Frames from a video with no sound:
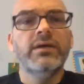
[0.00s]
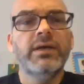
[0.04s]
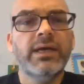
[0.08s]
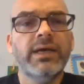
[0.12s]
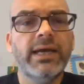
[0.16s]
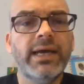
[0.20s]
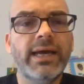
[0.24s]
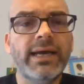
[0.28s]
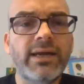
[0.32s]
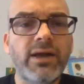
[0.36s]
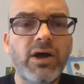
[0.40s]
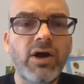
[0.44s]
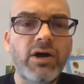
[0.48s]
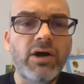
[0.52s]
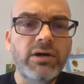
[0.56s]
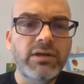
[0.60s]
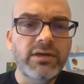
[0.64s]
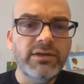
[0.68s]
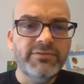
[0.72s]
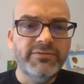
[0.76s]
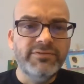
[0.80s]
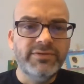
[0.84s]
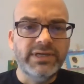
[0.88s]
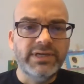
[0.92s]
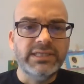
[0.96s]
At all
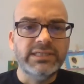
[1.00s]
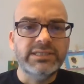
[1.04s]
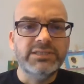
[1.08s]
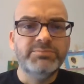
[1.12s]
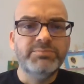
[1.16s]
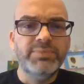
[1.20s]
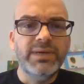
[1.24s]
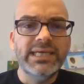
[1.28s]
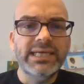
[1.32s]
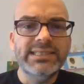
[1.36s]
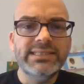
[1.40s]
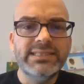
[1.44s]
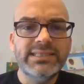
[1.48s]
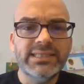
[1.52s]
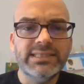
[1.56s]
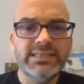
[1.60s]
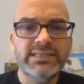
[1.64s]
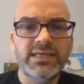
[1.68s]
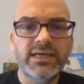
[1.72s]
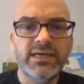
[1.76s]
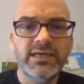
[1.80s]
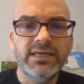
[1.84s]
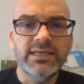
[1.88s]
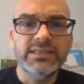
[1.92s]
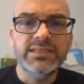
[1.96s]
events, plate
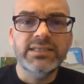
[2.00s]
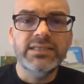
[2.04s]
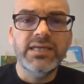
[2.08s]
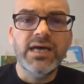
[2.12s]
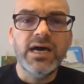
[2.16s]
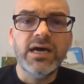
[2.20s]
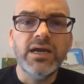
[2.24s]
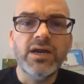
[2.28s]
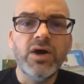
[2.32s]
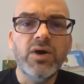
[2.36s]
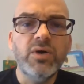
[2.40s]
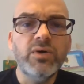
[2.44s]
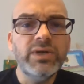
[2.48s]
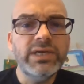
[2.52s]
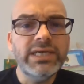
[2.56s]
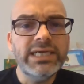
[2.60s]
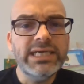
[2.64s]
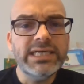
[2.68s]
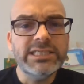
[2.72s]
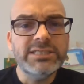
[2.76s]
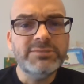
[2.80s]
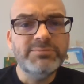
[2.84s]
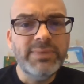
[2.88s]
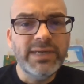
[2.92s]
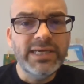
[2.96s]
tectonics not only
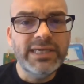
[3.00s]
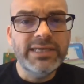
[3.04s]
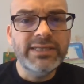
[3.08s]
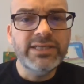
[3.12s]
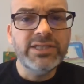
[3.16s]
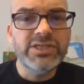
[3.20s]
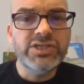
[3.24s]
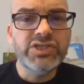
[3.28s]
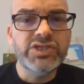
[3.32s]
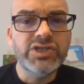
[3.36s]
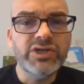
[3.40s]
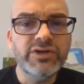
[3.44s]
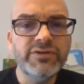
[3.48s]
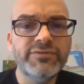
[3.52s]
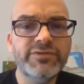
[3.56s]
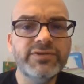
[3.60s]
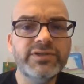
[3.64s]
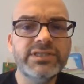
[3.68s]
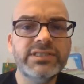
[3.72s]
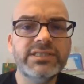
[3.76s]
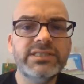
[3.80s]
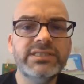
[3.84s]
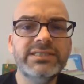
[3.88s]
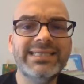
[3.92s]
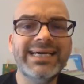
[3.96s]
explain the
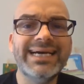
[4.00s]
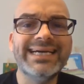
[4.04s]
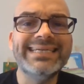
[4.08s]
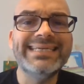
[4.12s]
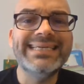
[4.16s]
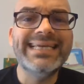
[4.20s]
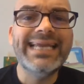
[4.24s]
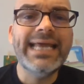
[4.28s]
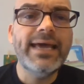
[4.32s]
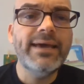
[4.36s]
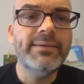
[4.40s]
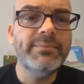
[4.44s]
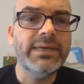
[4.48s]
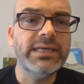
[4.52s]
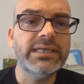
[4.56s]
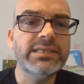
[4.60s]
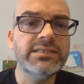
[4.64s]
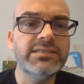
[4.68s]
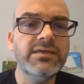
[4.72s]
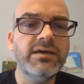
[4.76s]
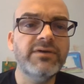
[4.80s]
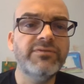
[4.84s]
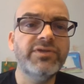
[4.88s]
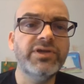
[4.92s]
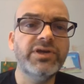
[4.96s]
surface dynamics
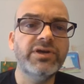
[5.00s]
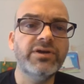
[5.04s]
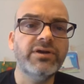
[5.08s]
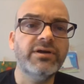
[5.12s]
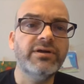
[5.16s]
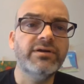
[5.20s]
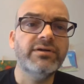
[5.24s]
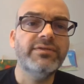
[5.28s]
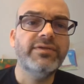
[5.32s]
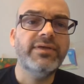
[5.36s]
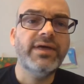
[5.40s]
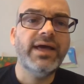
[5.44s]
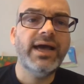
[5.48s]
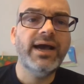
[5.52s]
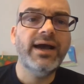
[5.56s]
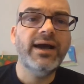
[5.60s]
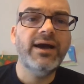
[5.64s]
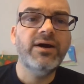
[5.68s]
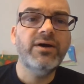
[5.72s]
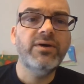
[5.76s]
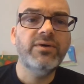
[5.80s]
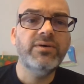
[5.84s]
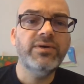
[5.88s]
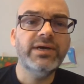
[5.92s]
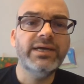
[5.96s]
of the Earth,
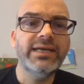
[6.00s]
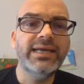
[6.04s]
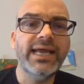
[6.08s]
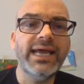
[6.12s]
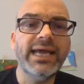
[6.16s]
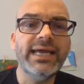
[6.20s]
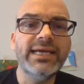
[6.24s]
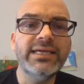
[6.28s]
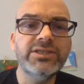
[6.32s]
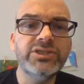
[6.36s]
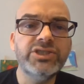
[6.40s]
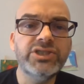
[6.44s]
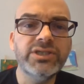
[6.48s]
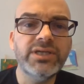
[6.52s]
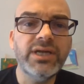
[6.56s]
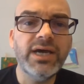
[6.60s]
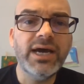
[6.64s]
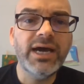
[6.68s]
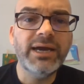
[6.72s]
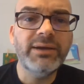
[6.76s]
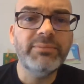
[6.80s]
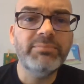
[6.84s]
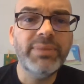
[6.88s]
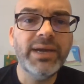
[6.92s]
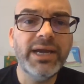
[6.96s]
how an ancient
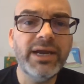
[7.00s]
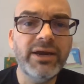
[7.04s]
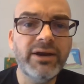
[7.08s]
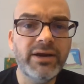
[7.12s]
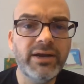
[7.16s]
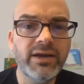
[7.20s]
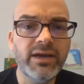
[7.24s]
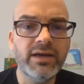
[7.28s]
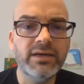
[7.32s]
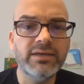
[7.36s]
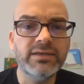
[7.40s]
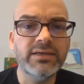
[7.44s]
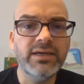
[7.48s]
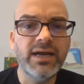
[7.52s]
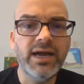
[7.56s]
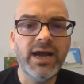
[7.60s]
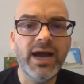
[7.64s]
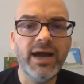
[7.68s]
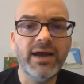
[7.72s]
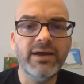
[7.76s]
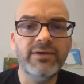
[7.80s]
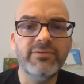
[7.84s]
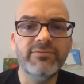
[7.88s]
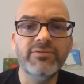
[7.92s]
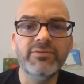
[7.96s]
Hyperion
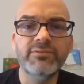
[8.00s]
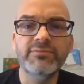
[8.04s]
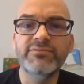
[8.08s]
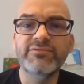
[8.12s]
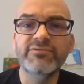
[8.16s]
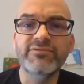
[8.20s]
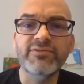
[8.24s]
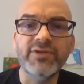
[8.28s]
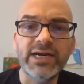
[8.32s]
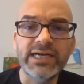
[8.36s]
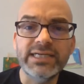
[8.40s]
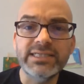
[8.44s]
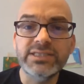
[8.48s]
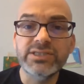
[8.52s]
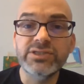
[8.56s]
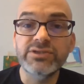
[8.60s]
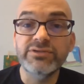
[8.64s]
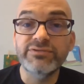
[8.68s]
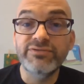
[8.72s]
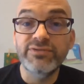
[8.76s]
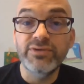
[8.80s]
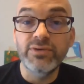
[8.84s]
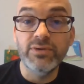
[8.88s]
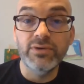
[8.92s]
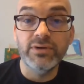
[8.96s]
got from France to
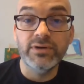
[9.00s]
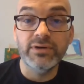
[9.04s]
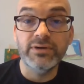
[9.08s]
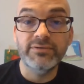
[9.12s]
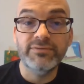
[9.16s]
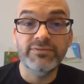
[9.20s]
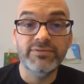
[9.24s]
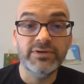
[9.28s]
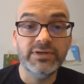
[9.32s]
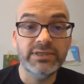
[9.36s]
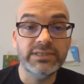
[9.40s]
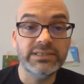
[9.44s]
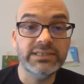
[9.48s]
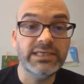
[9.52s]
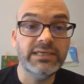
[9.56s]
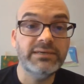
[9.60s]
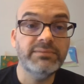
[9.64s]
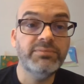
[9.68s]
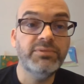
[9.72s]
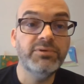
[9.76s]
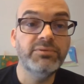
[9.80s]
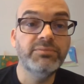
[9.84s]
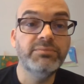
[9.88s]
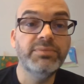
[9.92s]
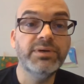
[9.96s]
Florida, for
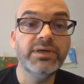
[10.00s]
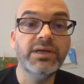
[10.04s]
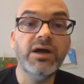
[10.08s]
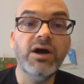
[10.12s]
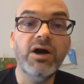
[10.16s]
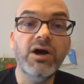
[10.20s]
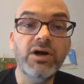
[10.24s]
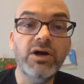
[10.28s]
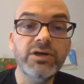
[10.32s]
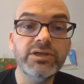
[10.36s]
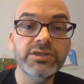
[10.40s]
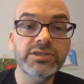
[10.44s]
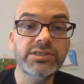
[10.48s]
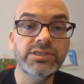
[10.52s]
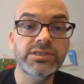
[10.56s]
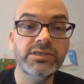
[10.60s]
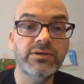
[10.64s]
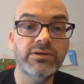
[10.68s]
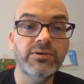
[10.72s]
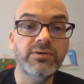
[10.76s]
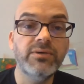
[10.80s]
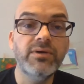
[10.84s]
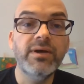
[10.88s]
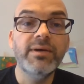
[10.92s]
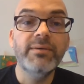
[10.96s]
example, but
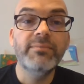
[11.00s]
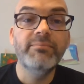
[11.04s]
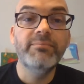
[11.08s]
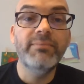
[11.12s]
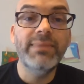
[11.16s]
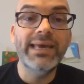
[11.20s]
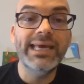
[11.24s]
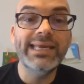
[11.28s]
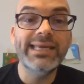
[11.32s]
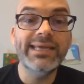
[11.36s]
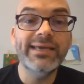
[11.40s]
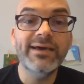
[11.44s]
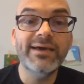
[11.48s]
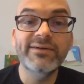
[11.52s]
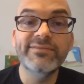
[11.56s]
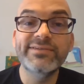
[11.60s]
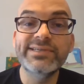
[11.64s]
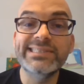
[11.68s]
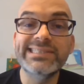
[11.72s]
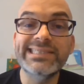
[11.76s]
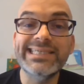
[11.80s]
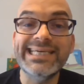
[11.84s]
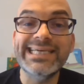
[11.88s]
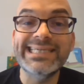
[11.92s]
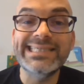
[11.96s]
also many of
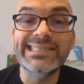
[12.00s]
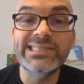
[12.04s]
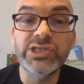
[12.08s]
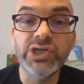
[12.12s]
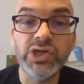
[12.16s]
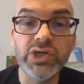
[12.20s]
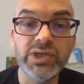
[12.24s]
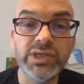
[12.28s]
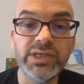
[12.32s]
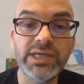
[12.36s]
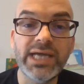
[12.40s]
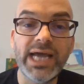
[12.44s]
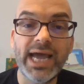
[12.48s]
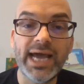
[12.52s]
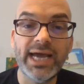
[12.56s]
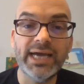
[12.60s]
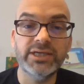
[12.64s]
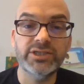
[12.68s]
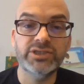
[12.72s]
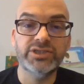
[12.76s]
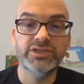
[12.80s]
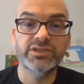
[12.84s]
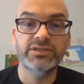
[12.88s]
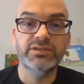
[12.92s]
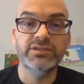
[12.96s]
its internal
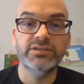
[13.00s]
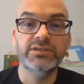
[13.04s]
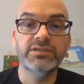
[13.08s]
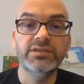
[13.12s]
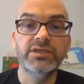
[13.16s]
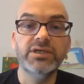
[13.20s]
actions: